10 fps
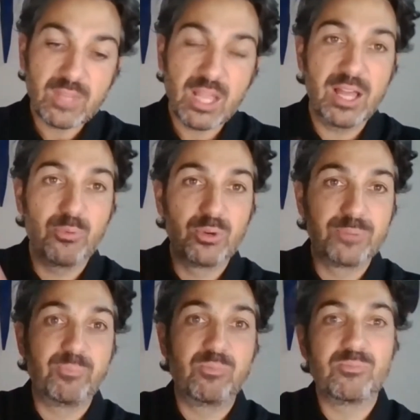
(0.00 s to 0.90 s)
uh, where
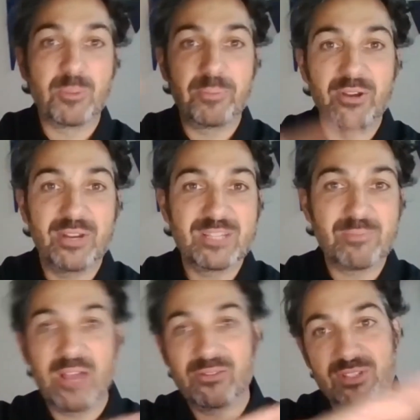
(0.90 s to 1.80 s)
the Pyrenees
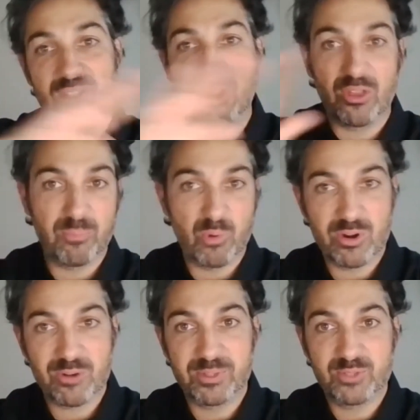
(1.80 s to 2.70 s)
Mountains are the
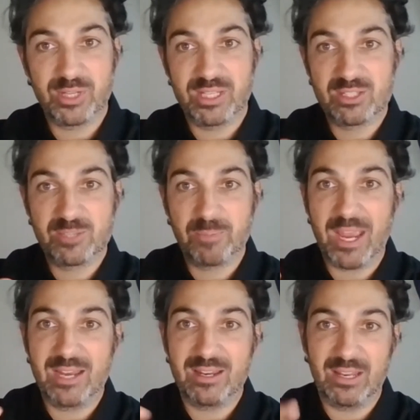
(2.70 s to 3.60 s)
border between
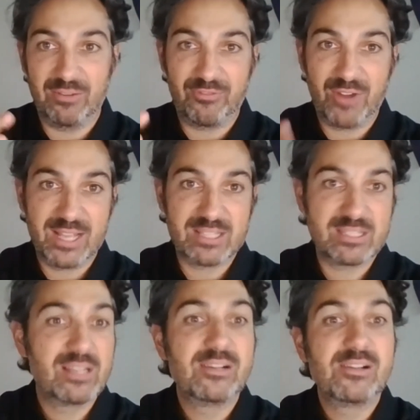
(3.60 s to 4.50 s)
Spain and
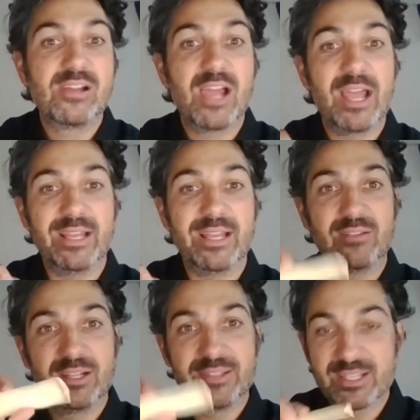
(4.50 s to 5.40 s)
France. And
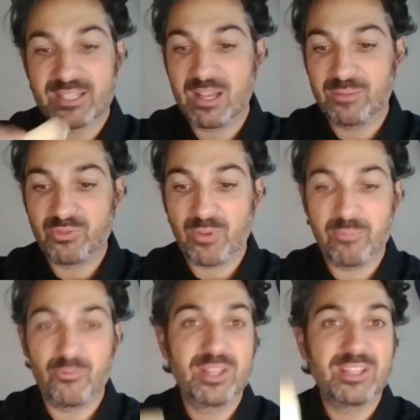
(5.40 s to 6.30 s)
this comes from
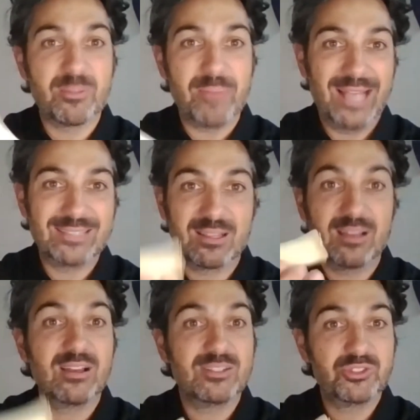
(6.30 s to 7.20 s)
really the Basque
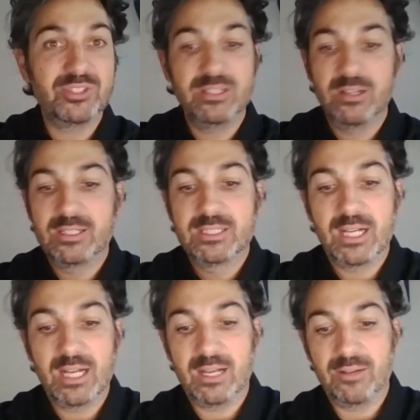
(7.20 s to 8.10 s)
country,
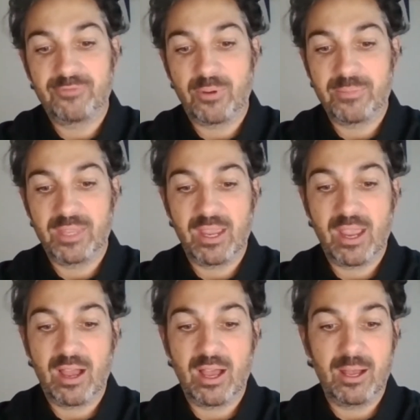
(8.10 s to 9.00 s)
uh, from the,
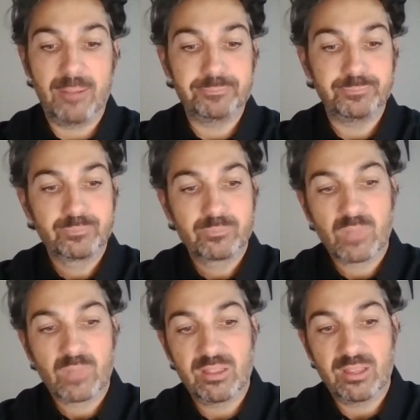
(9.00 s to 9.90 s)
um,
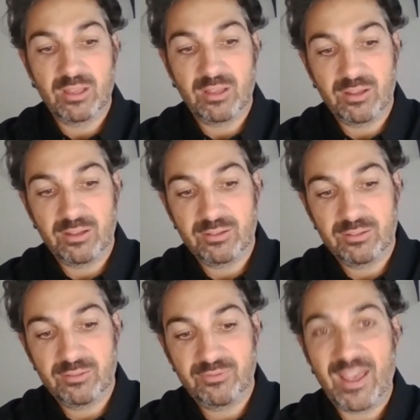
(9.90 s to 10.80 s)
the
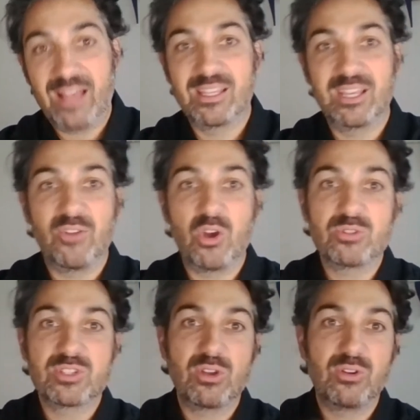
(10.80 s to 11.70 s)
valley of
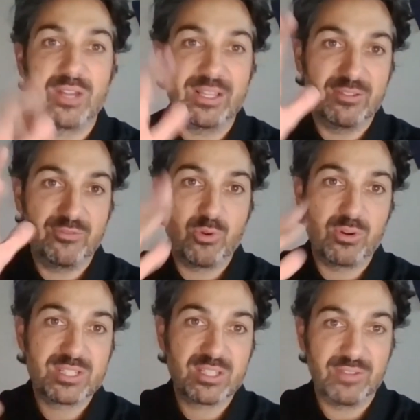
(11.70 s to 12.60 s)
Ossau and the
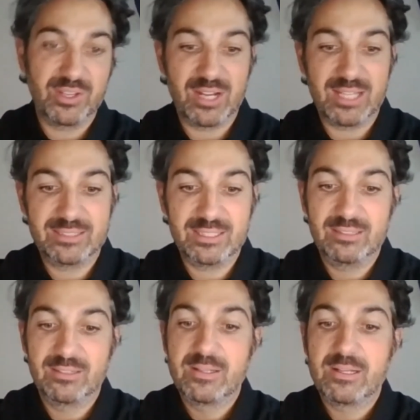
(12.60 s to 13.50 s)
forest of Iraty.
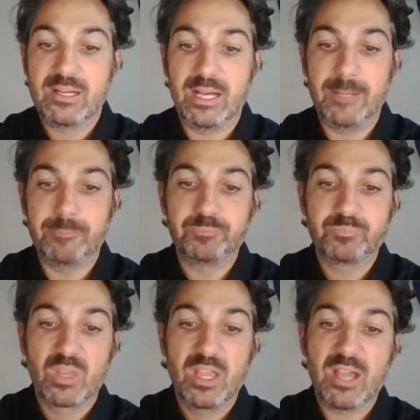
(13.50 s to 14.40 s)
Um,
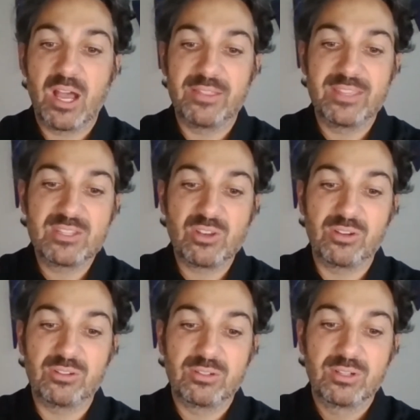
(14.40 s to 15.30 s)
uh, these
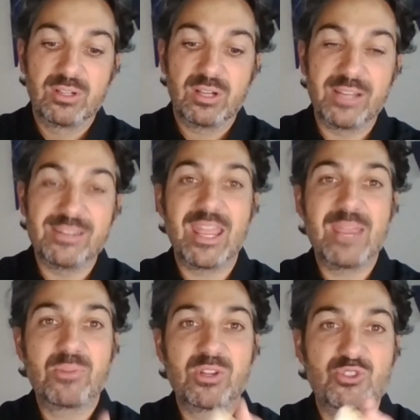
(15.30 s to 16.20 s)
are a
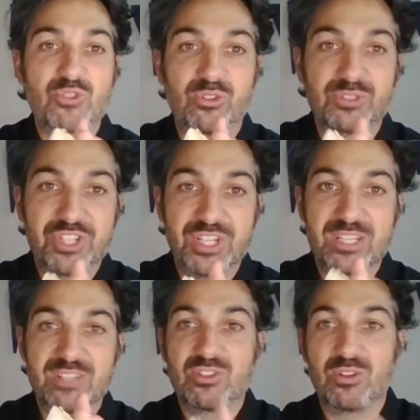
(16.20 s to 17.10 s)
name controlled
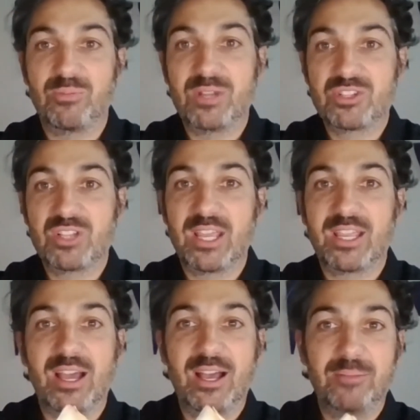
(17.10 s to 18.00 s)
cheese. So much
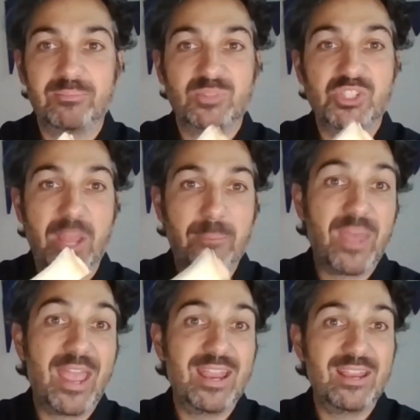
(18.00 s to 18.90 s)
like um,
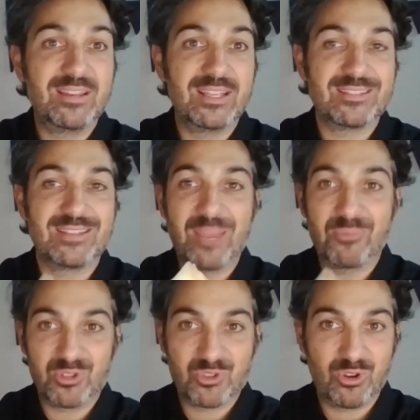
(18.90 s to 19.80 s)
champagne is name
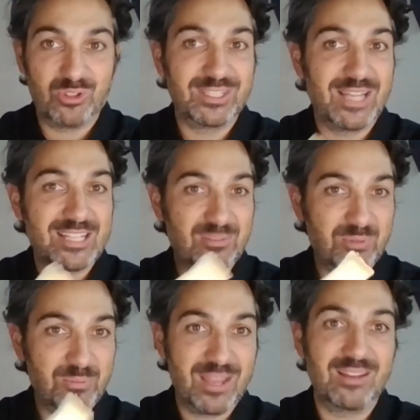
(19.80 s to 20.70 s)
controlled and has to be
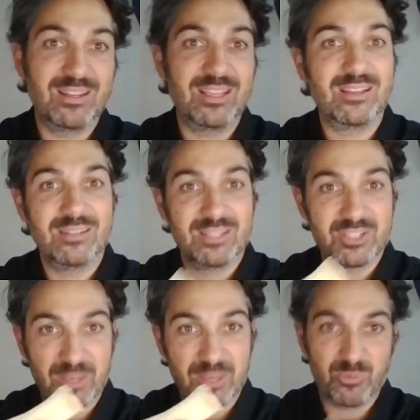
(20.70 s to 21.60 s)
made in the
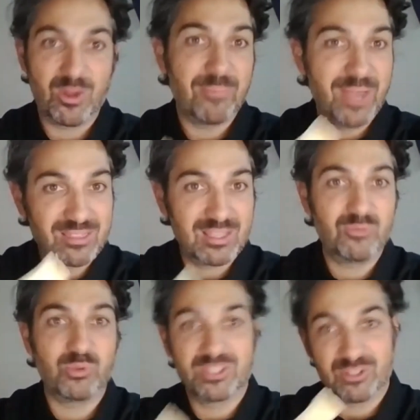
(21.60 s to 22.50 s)
Champenois method
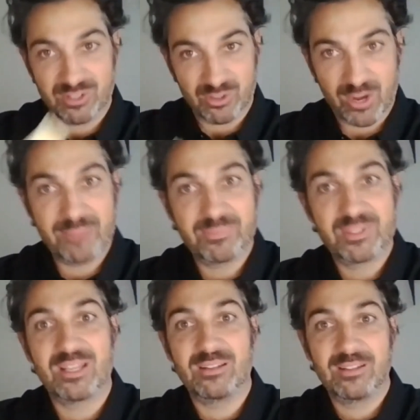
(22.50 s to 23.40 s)
with certain grapes
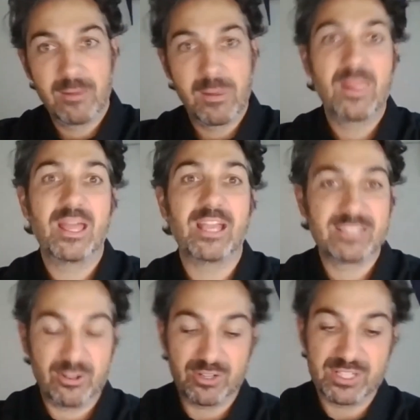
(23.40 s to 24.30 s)
and et
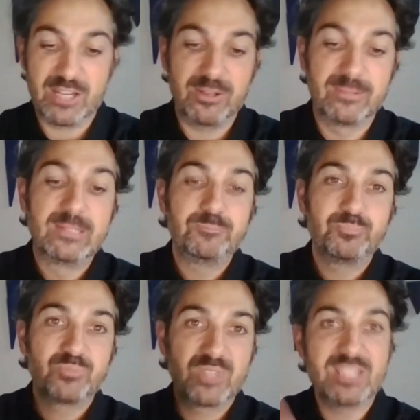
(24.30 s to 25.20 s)
cetera, et cetera.
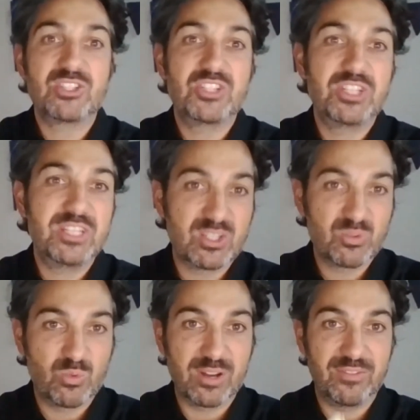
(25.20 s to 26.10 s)
This cheese is
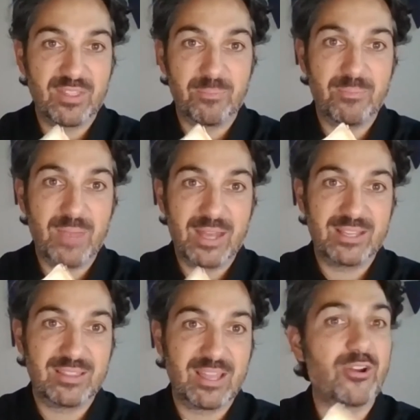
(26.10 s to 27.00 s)
one of the many
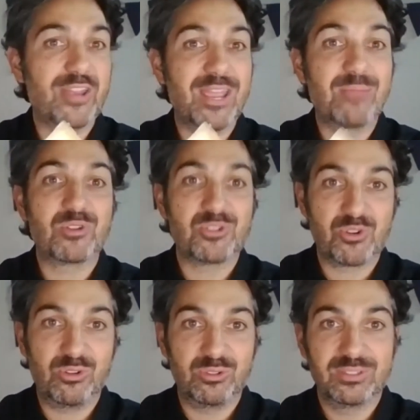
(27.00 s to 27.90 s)
that are name
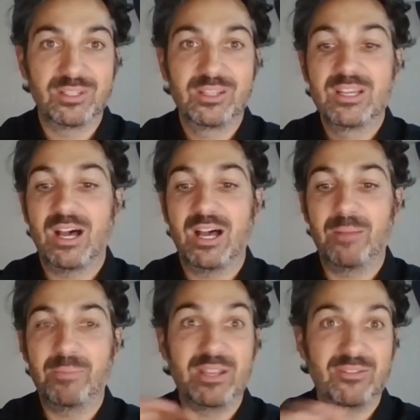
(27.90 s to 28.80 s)
controlled
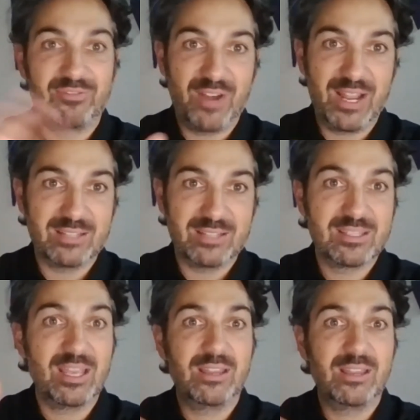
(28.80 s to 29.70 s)
um, in France,
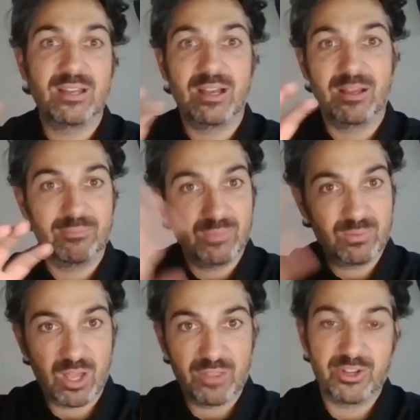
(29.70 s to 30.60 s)
and um,
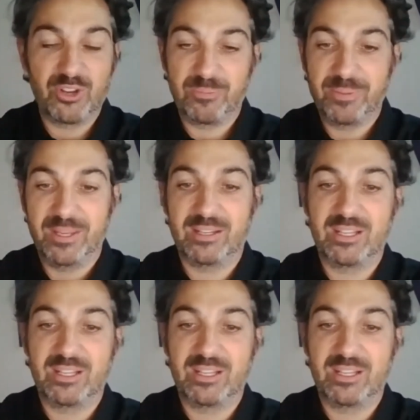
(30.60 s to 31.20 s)
other European